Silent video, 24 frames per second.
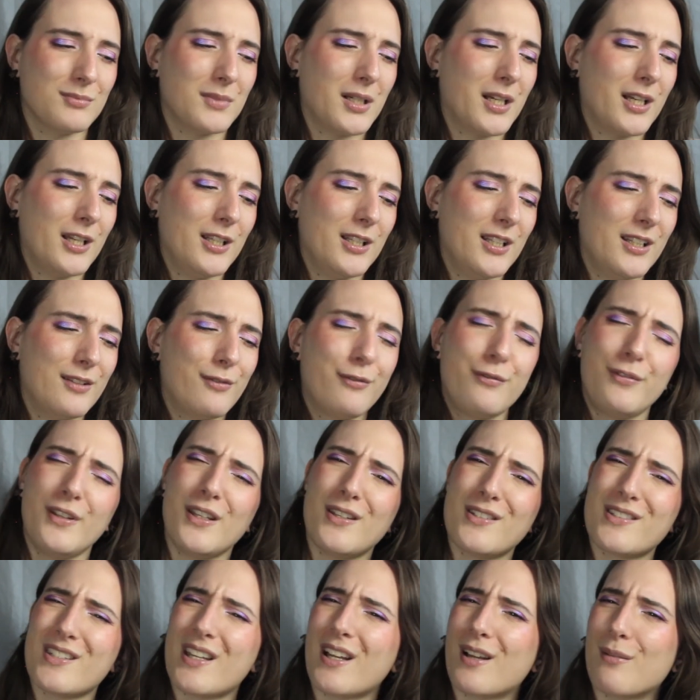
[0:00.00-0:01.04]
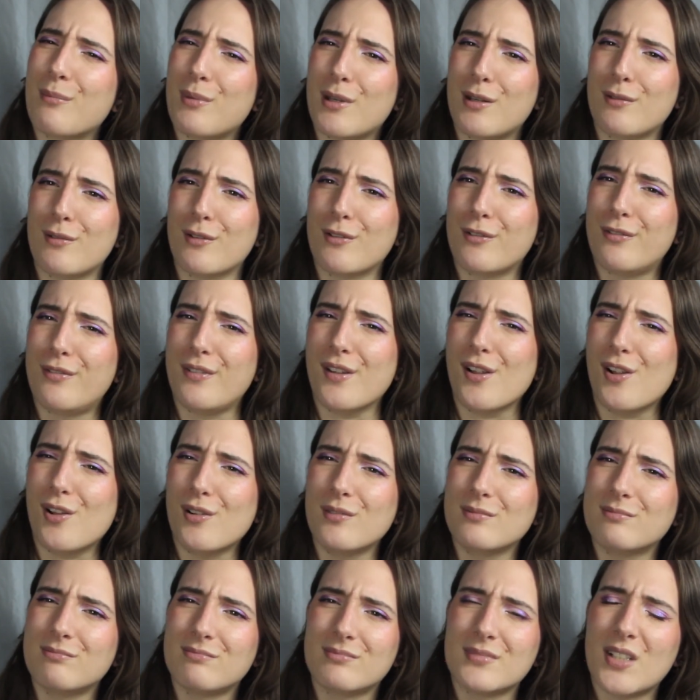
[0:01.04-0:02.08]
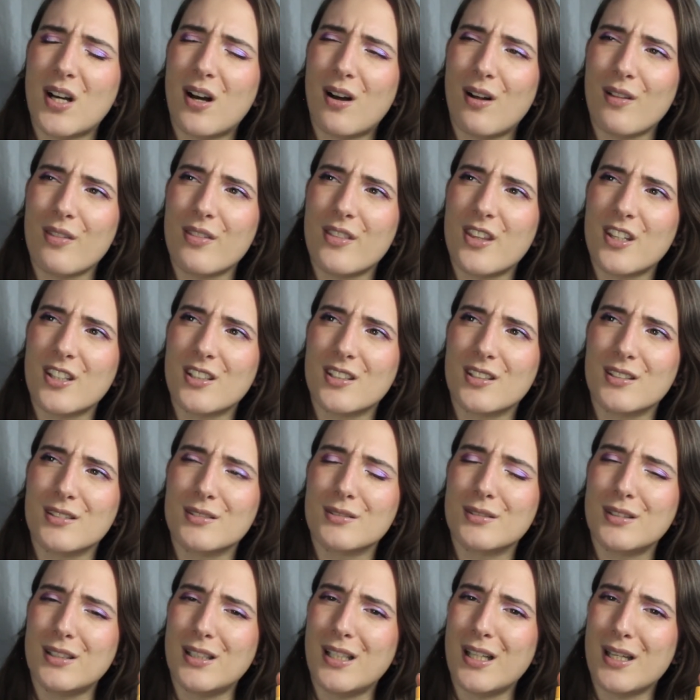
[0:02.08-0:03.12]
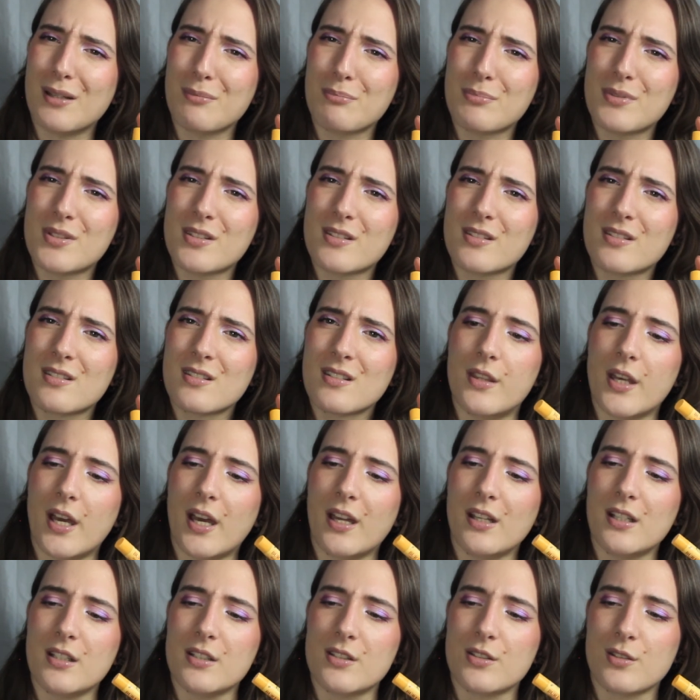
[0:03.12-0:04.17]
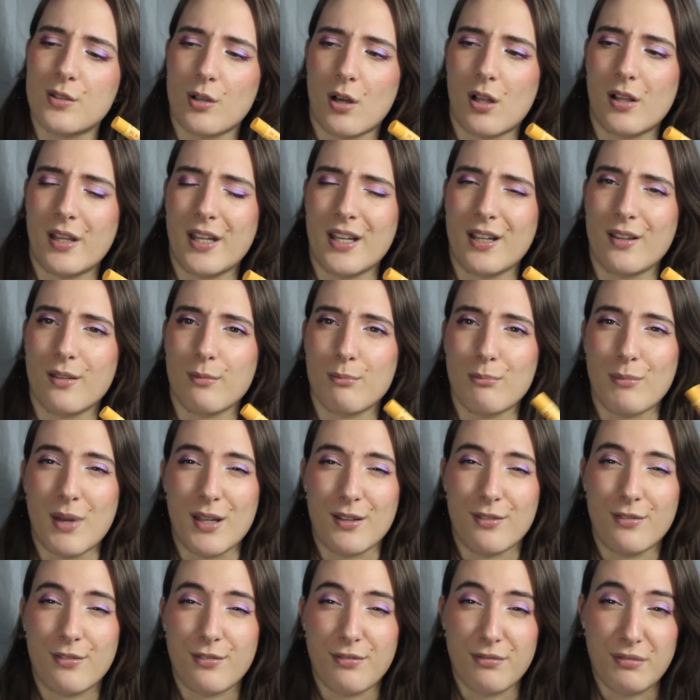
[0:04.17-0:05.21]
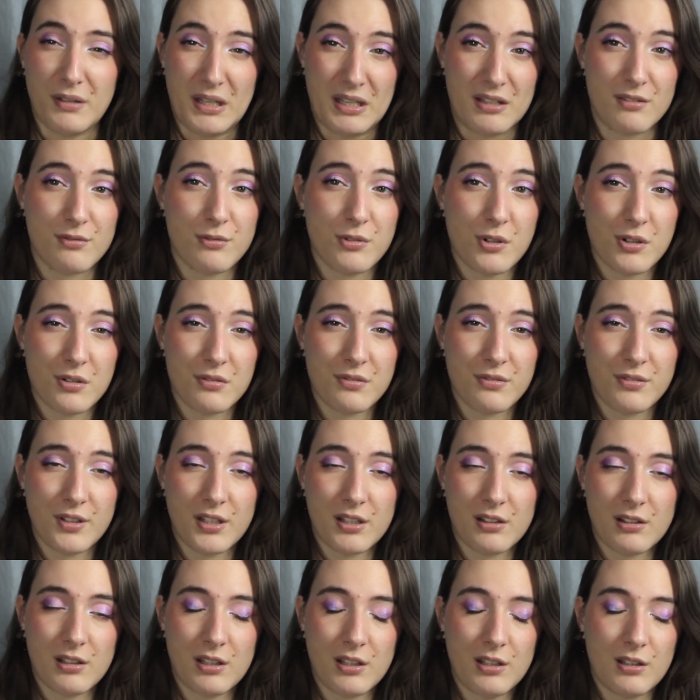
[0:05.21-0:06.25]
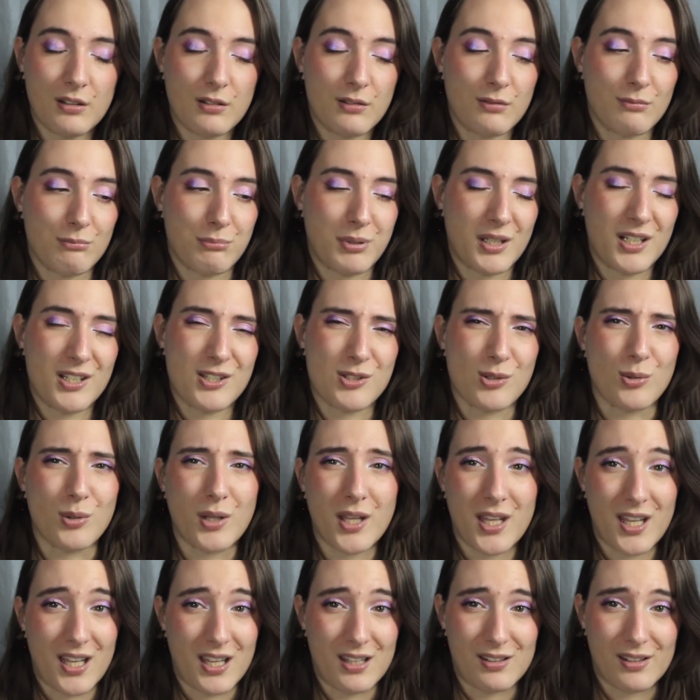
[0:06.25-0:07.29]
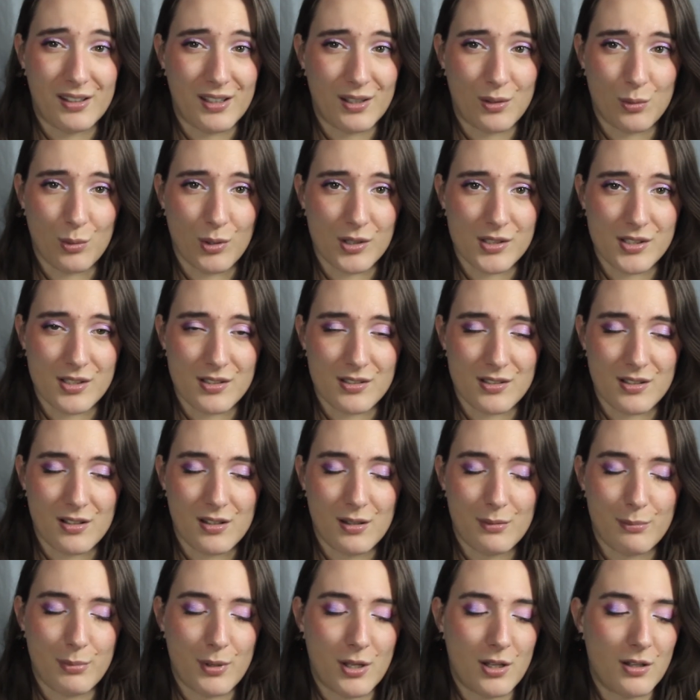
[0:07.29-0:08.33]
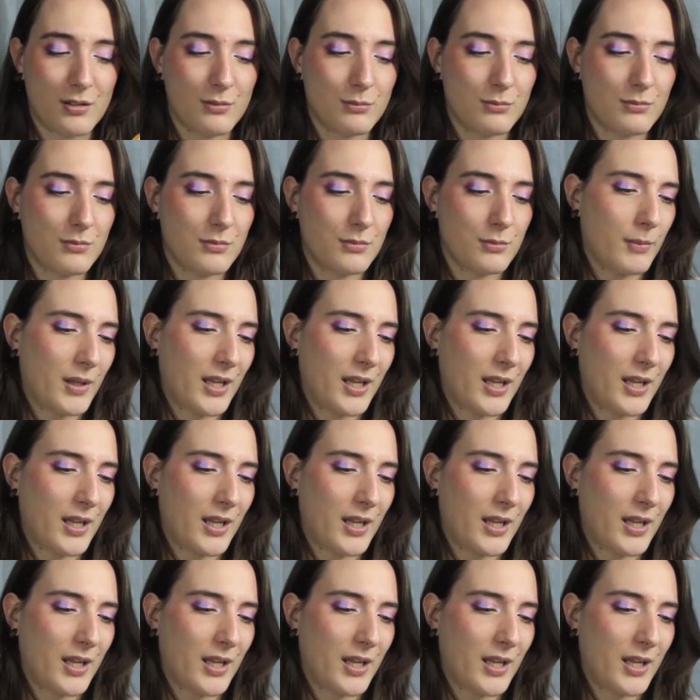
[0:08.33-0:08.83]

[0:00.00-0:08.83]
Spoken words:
It feels like a bit of a film on the lips that is not like my favorite feeling, but it's okay. Like, it works as a lip balm.